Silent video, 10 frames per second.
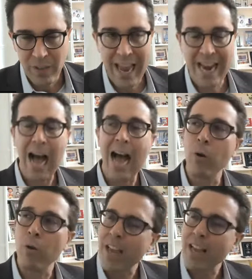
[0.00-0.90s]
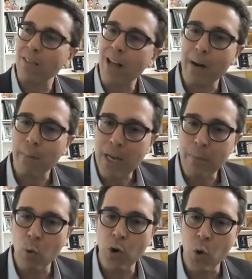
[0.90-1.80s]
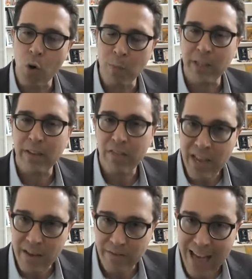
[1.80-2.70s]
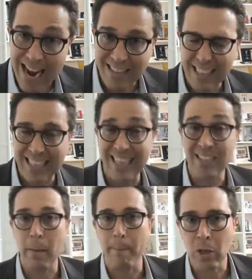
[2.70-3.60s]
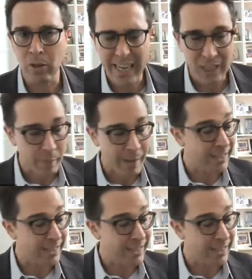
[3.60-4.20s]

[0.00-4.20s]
And yes. I don't think a lot of people would normally think of that as a disability expense.